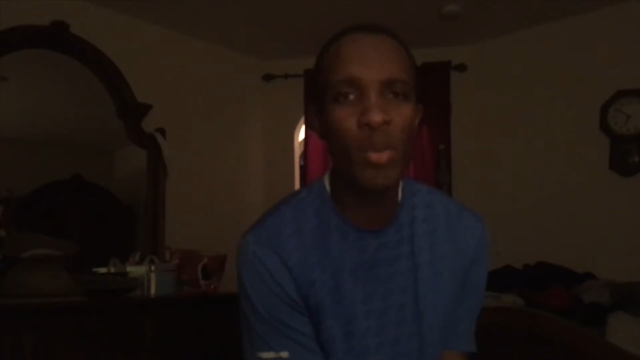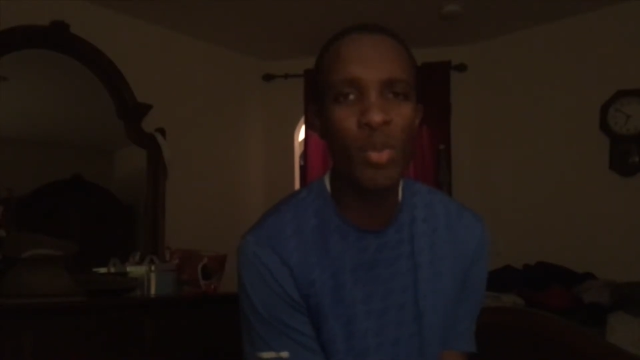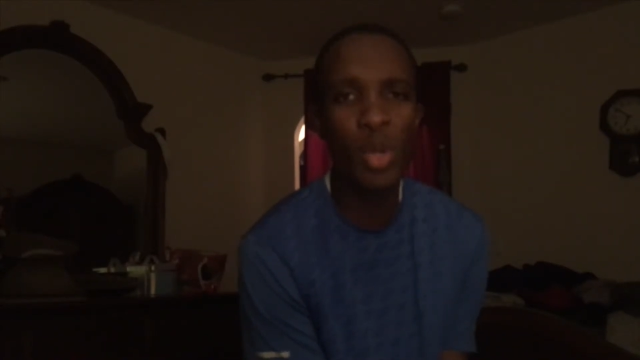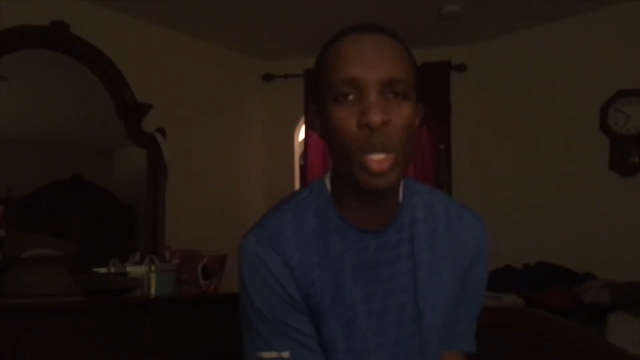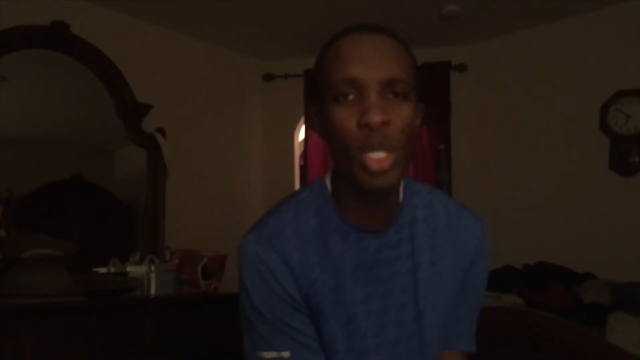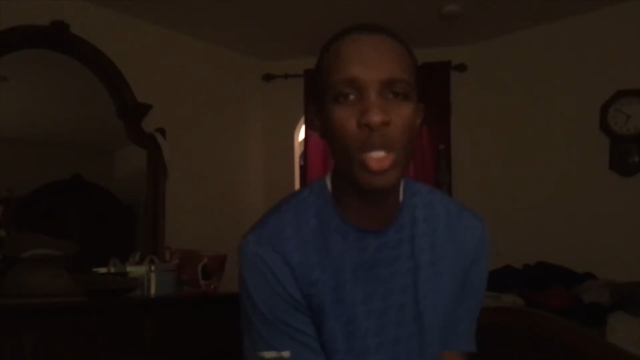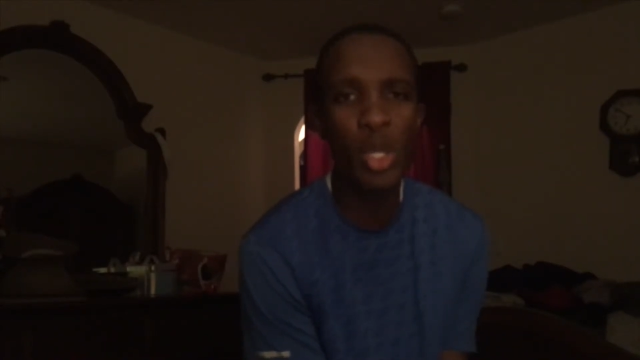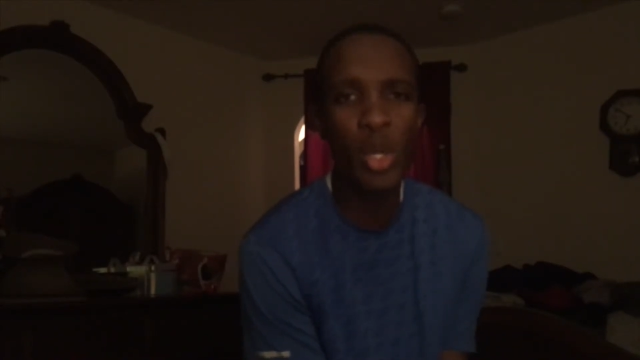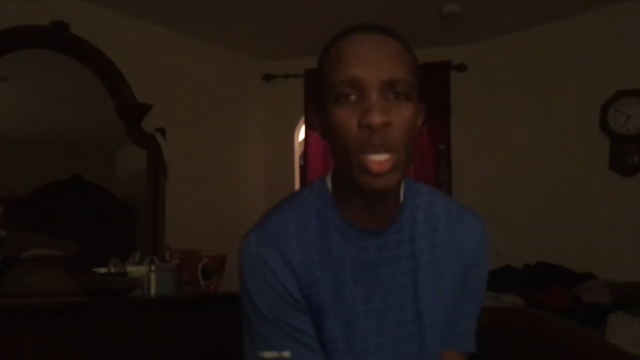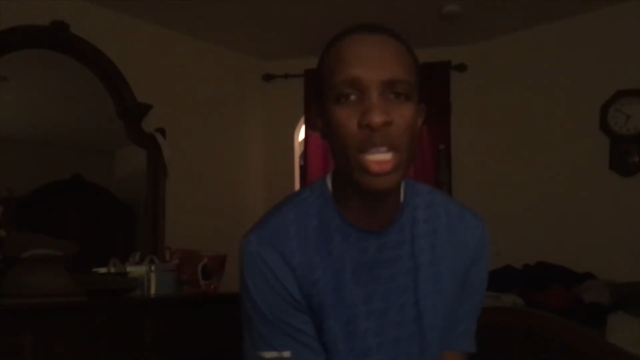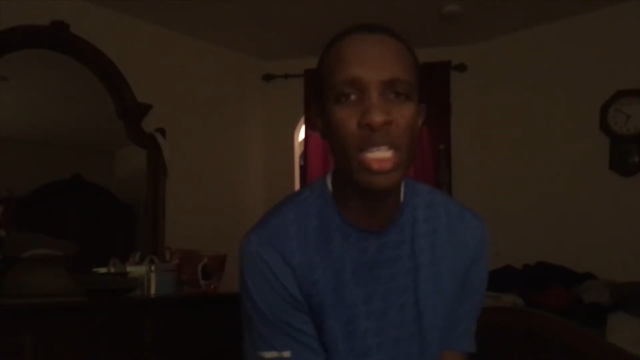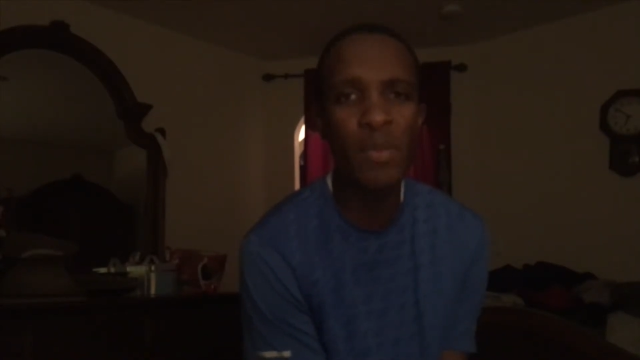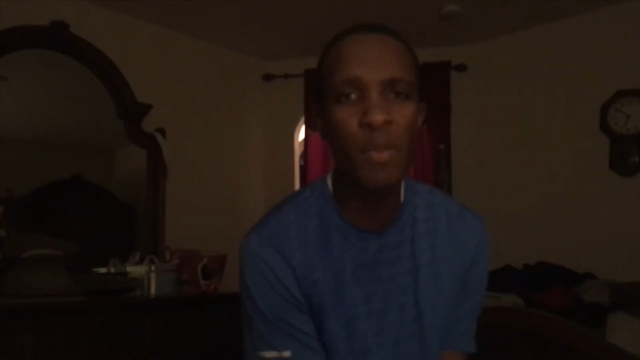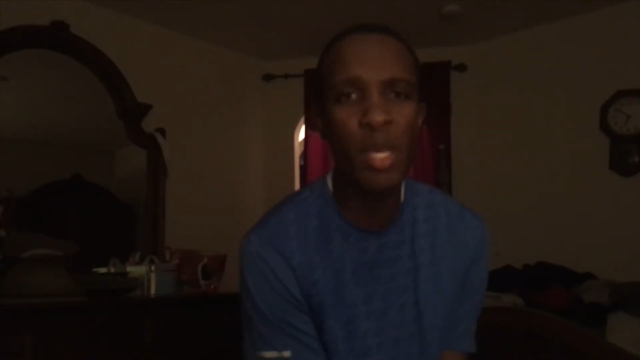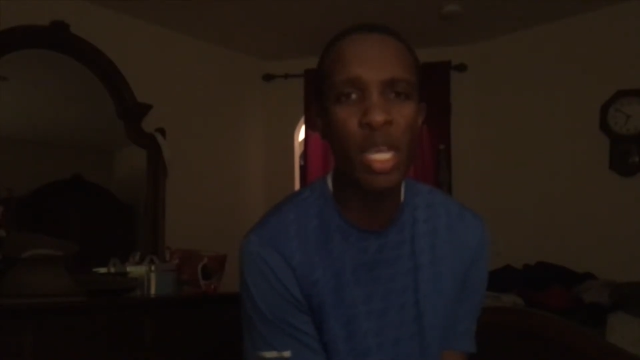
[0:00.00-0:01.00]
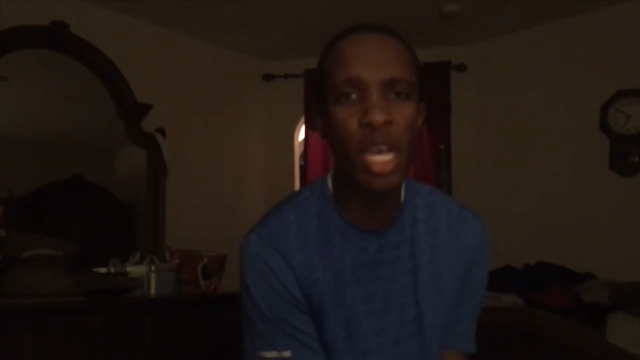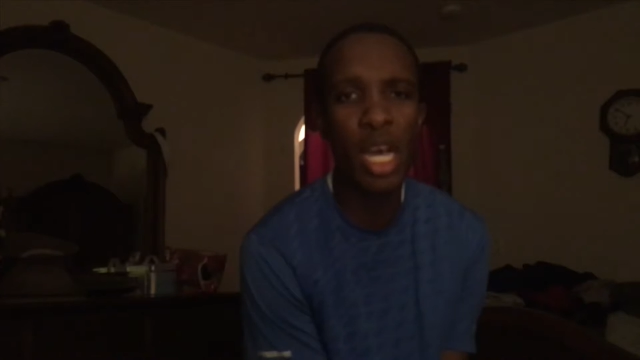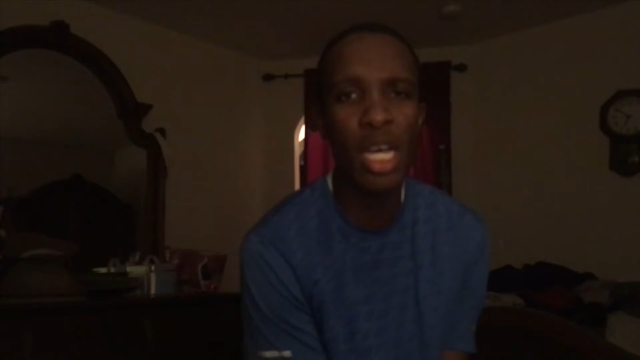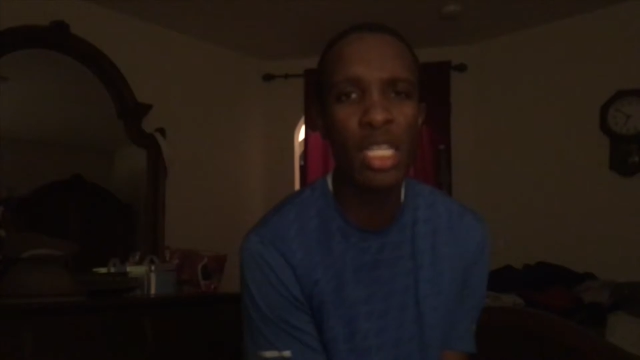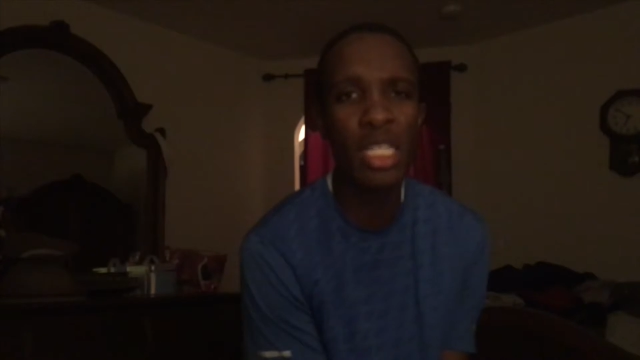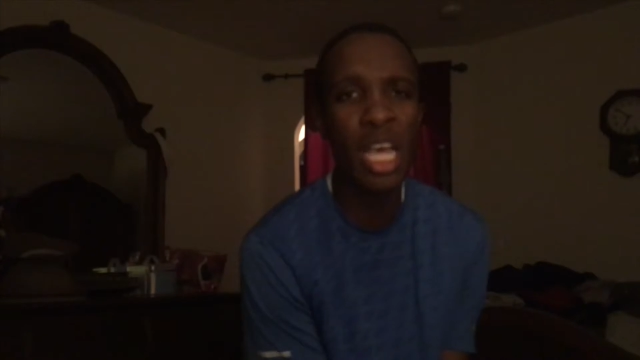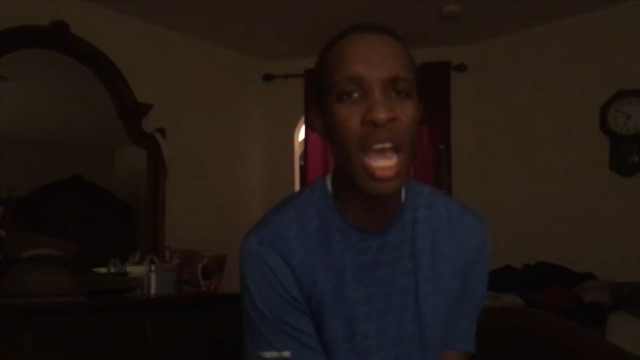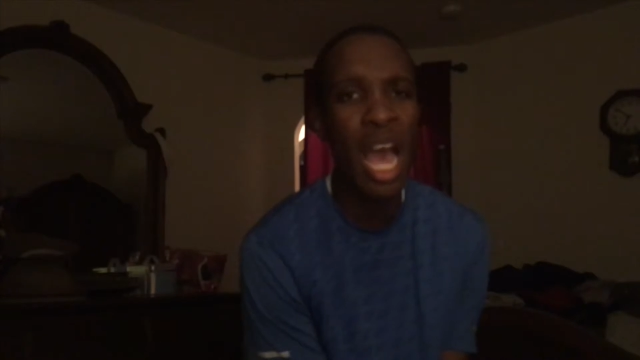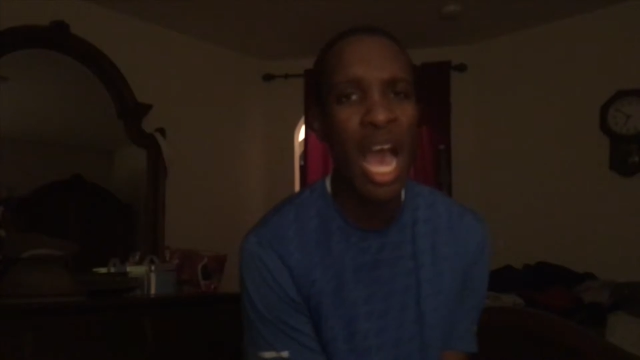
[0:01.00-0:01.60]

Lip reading: I'm 22 is because